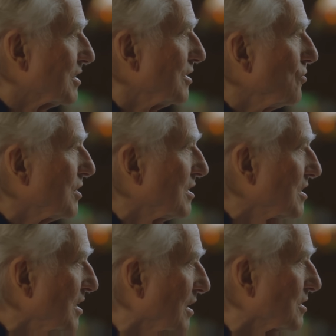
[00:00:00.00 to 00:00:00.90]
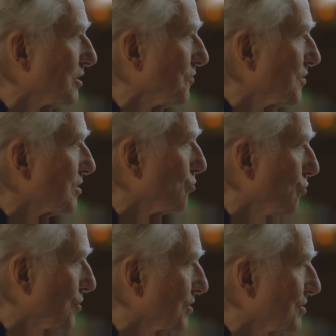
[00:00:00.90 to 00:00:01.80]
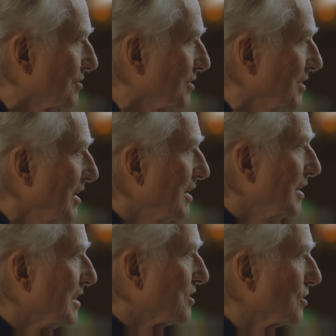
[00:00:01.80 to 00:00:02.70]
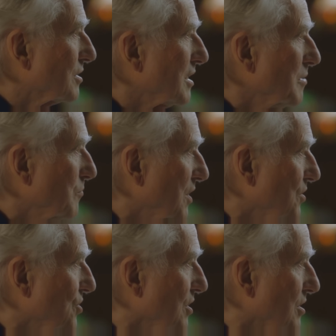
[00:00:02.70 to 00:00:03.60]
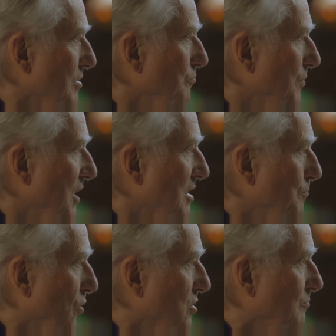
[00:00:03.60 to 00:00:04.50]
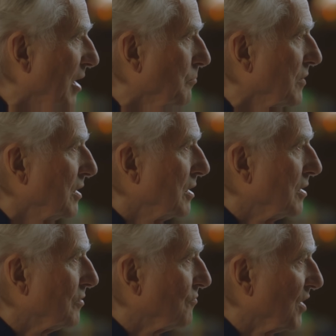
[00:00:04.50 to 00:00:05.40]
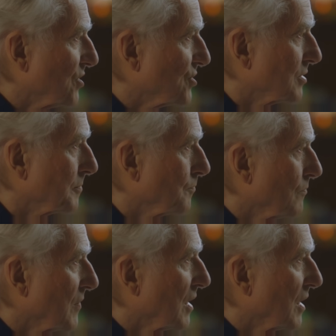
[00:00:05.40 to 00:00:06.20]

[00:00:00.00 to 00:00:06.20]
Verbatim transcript: There is no conductor of this orchestra. It just emerges in a bottom up fashion.